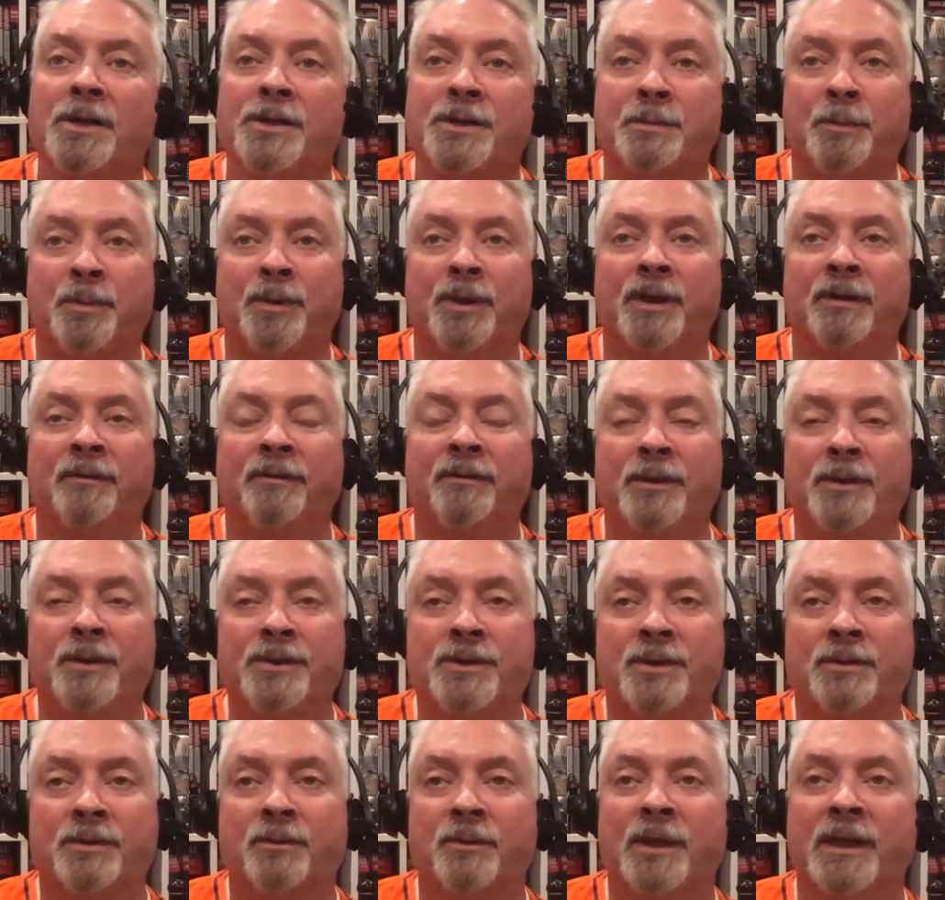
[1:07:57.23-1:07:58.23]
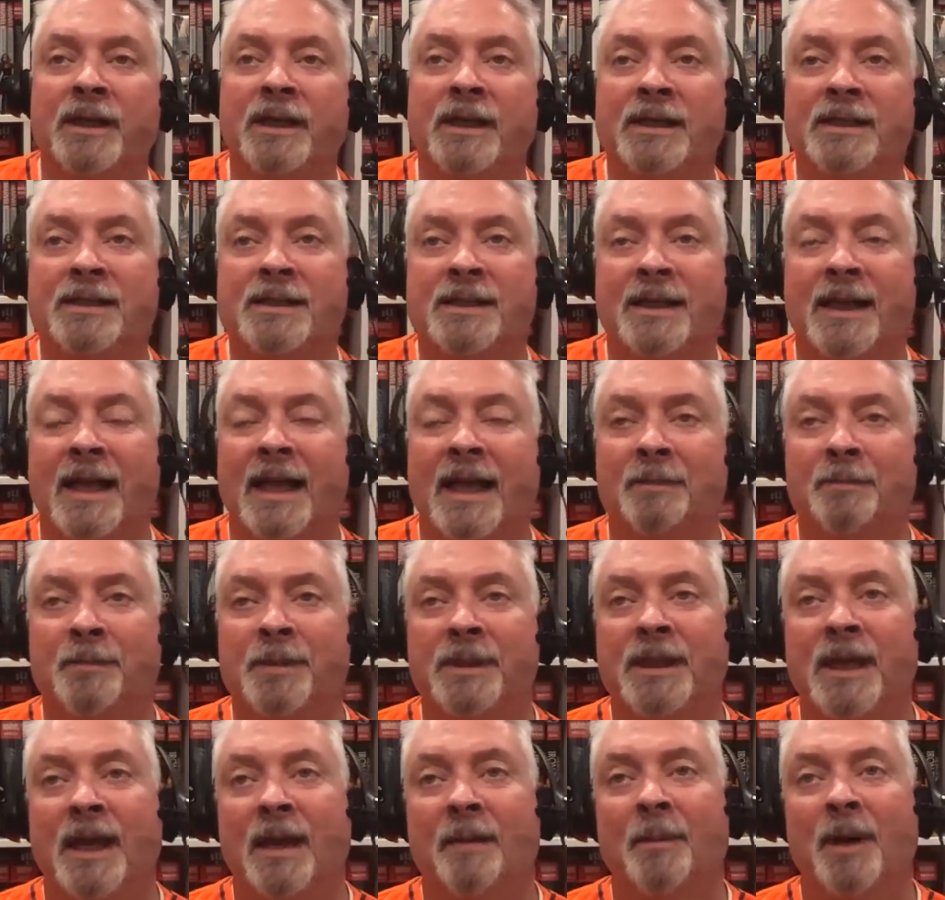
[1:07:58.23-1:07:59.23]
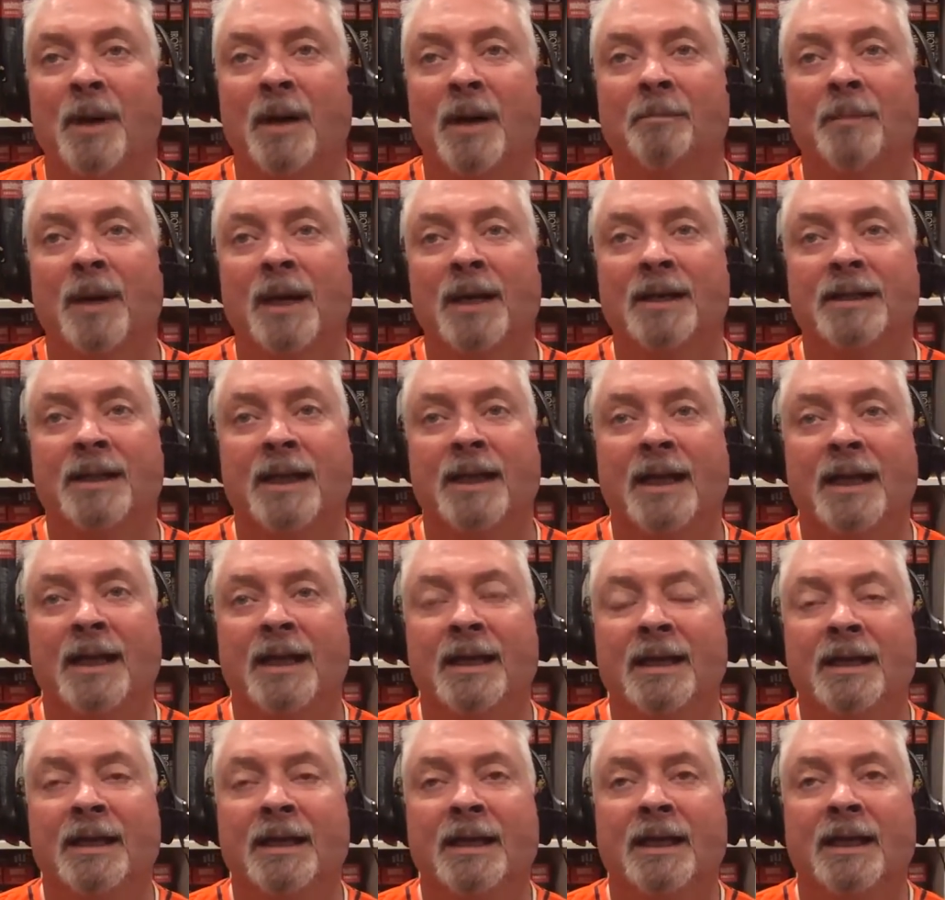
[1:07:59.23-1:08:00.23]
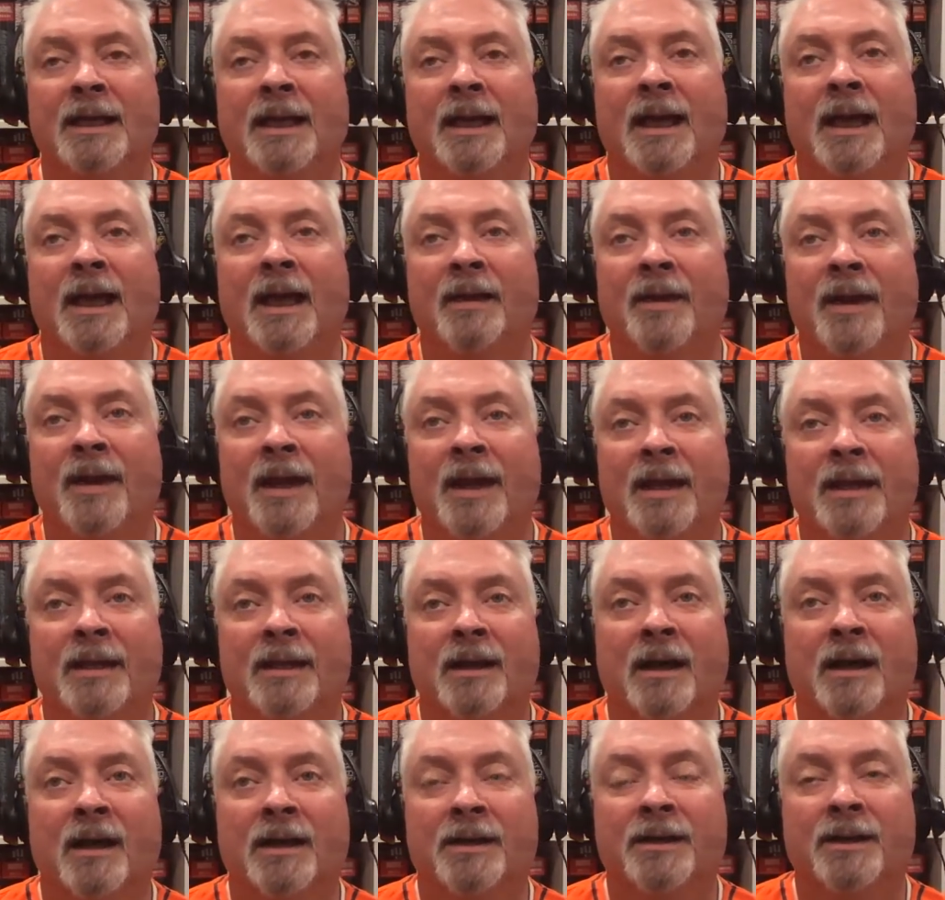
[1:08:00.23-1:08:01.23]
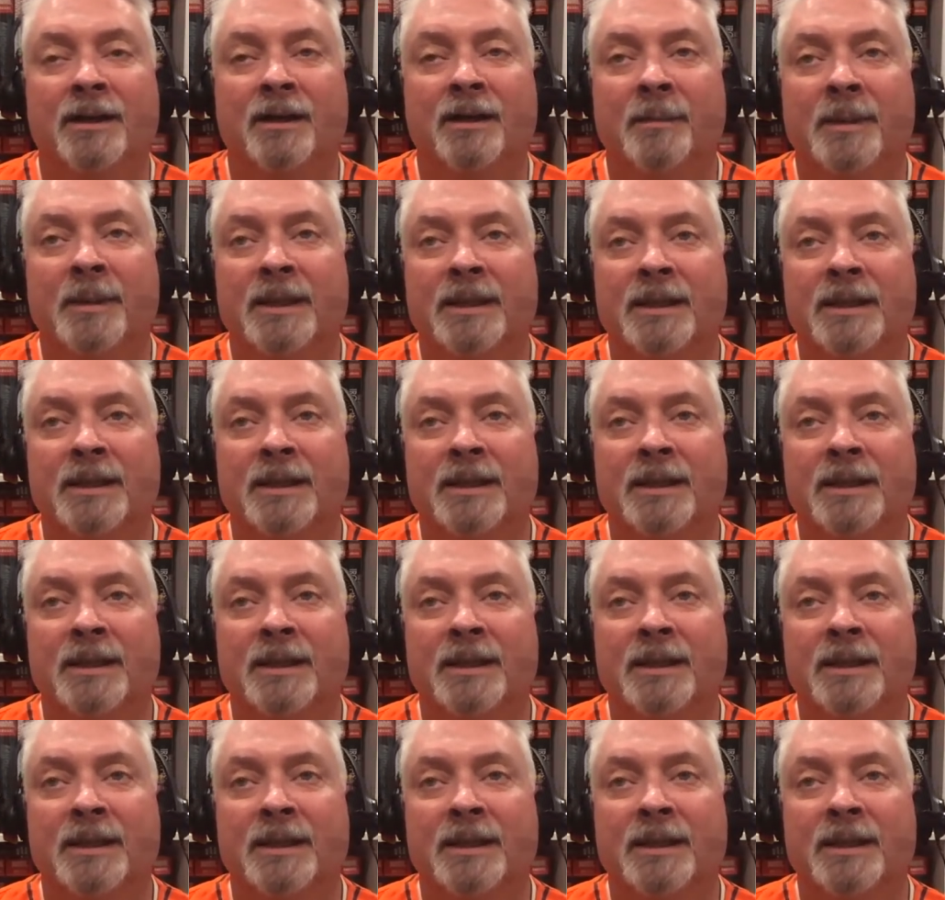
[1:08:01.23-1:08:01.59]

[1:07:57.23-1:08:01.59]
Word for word: previews and reads at 8 p.m. on Monday. And then on Near Mint